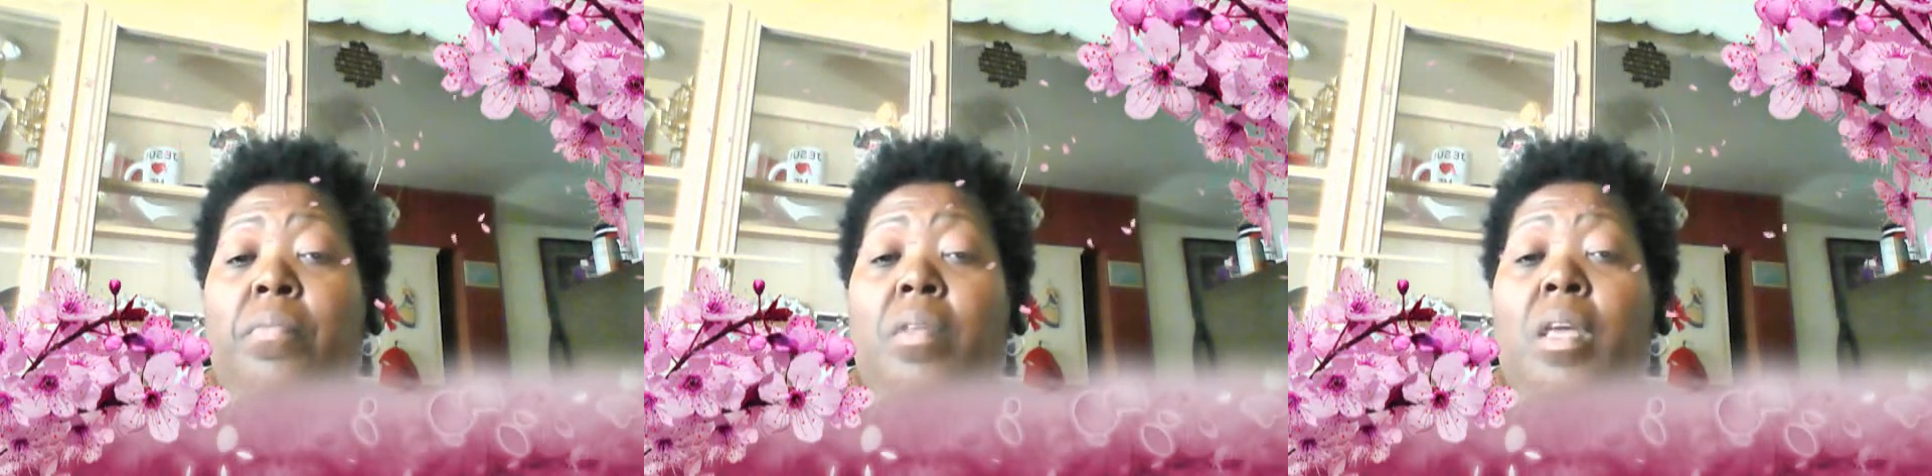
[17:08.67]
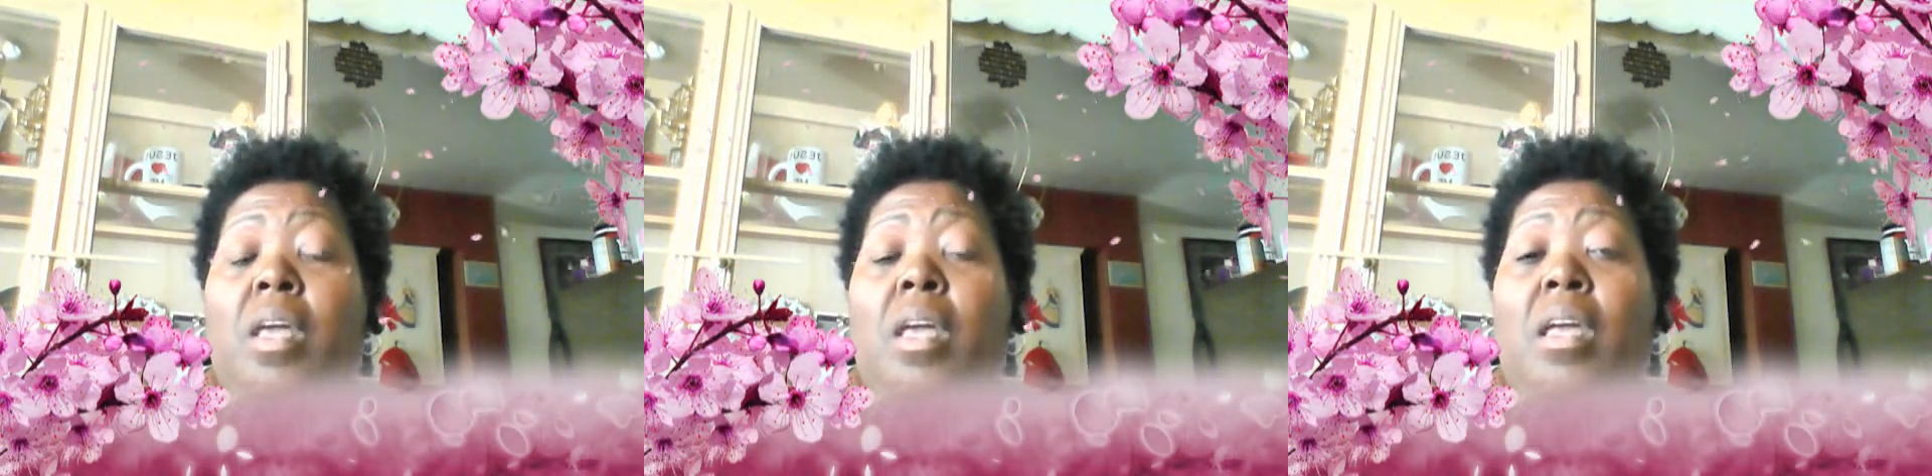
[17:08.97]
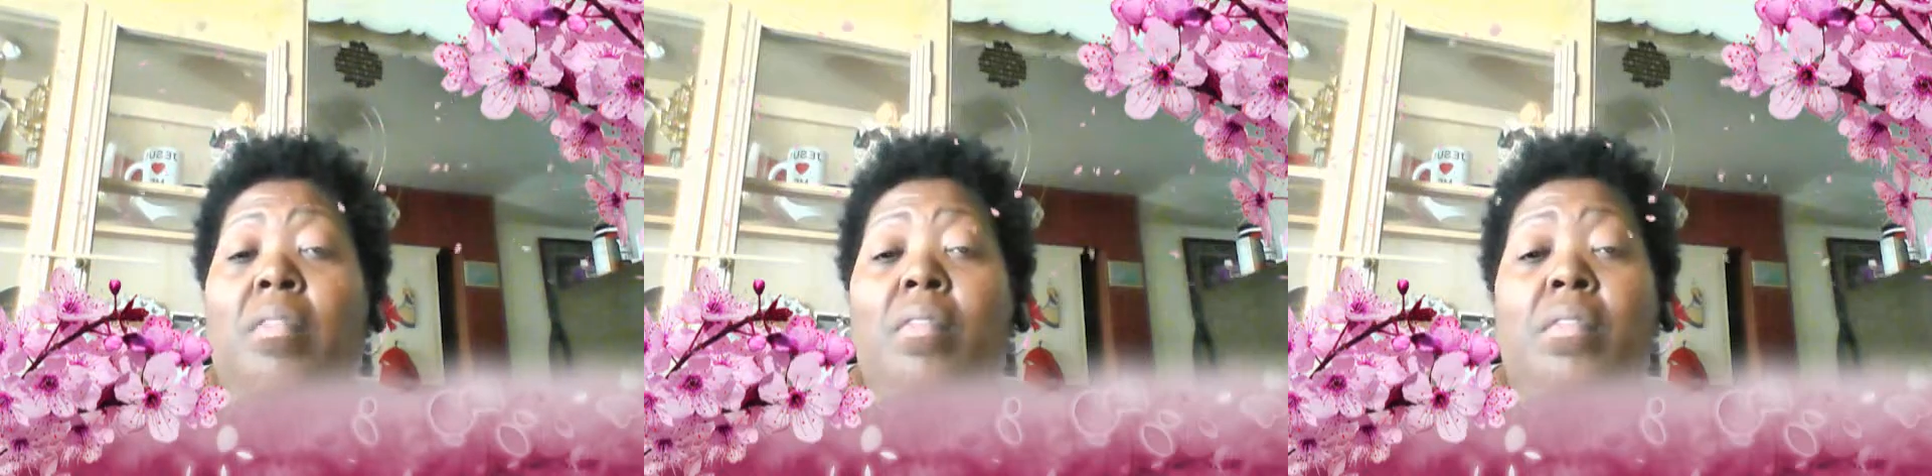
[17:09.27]
and
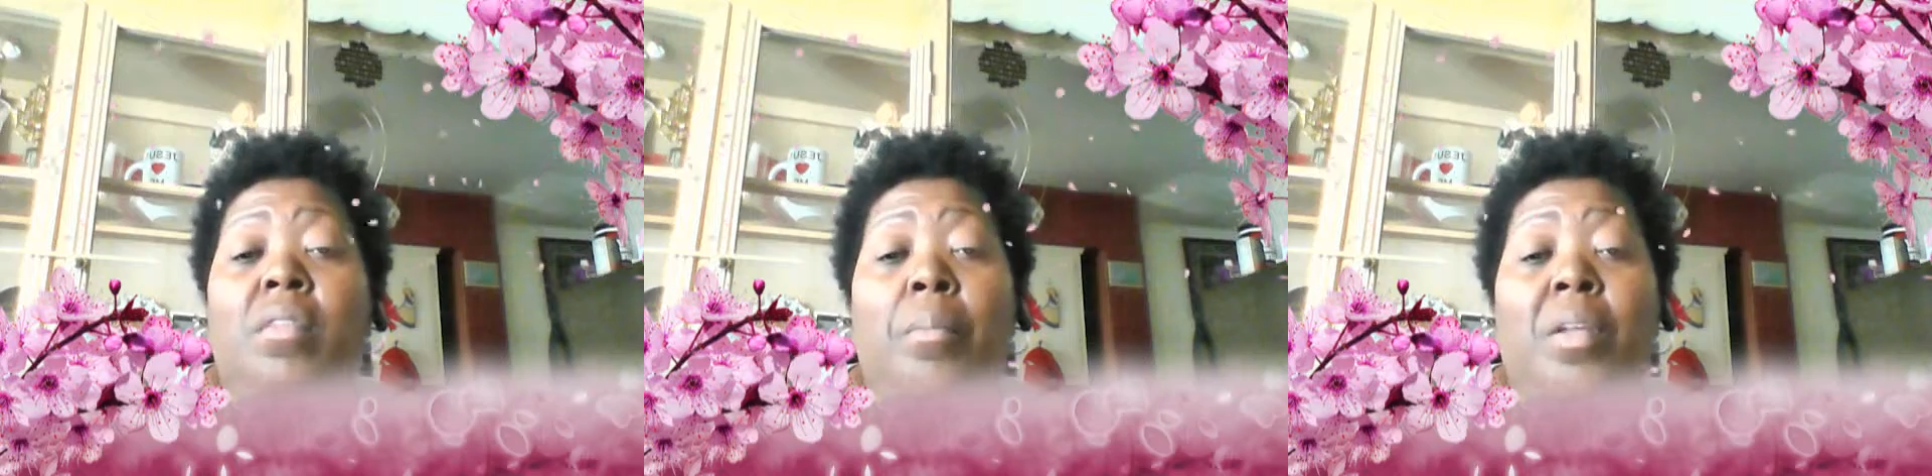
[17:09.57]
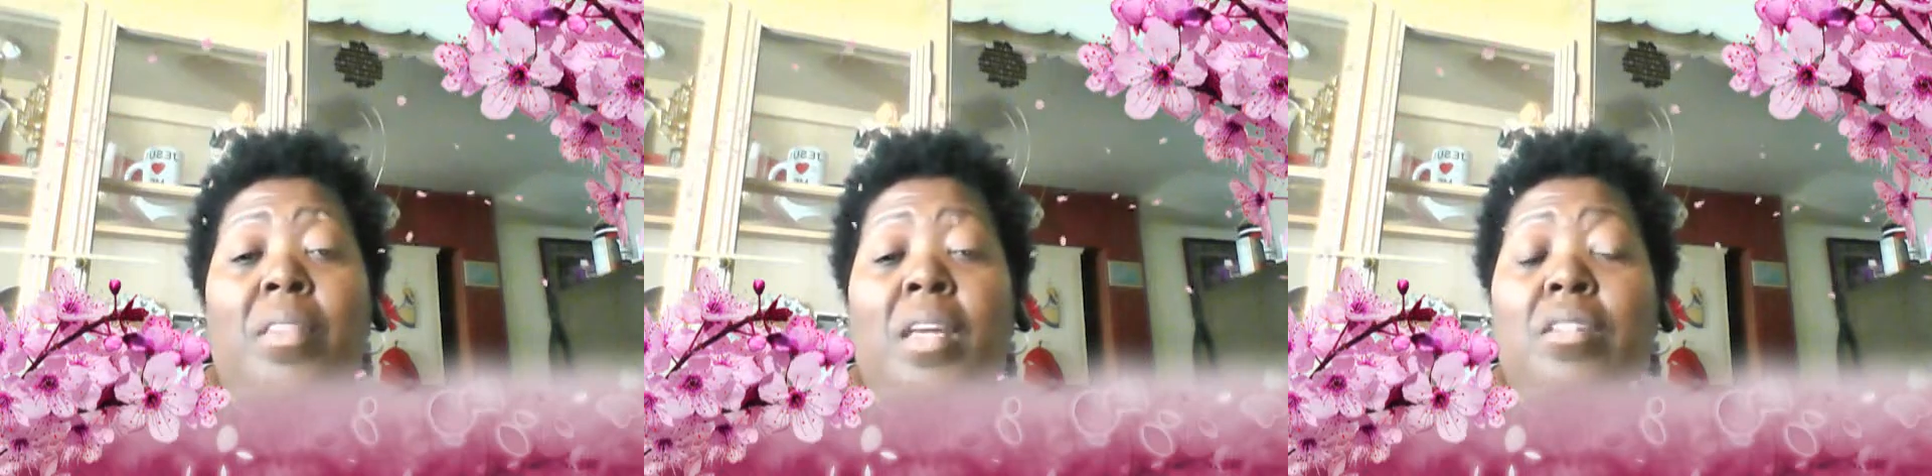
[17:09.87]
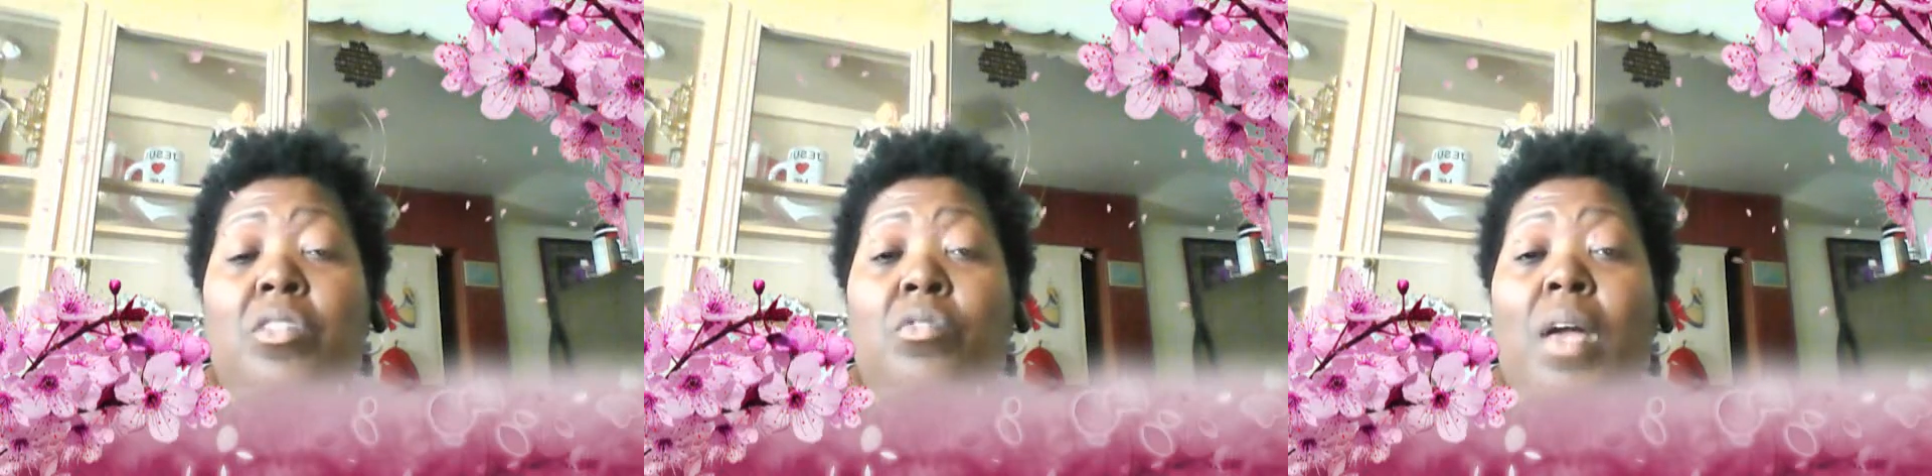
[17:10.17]
some of the things that
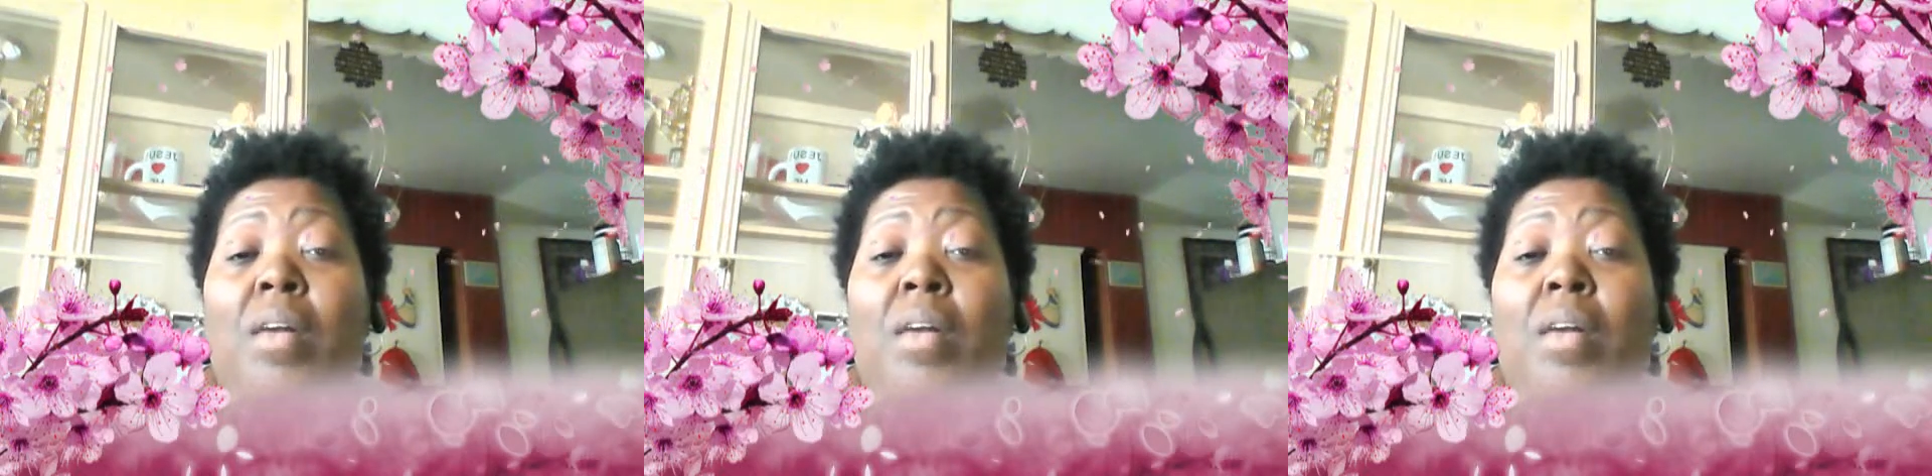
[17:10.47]
you have in